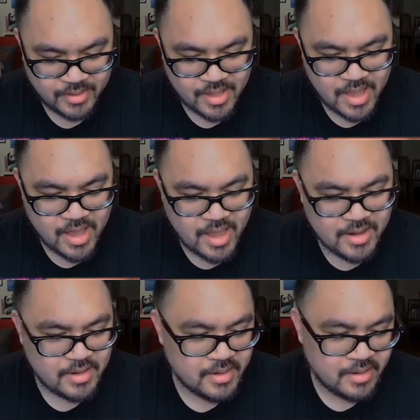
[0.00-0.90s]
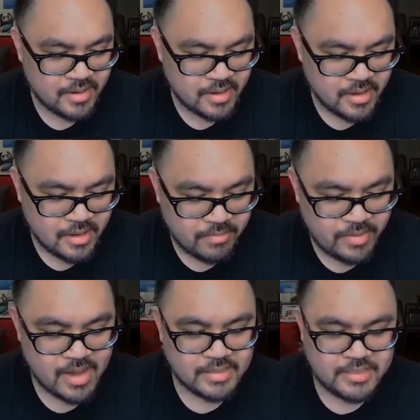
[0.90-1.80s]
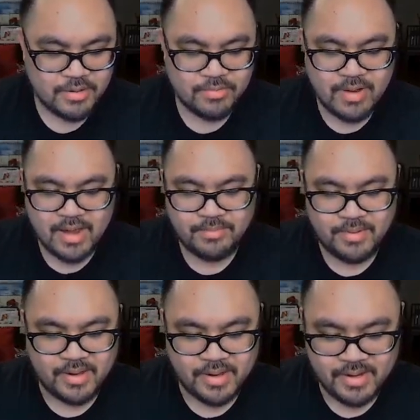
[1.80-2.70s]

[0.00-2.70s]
And we got Tyrannomon.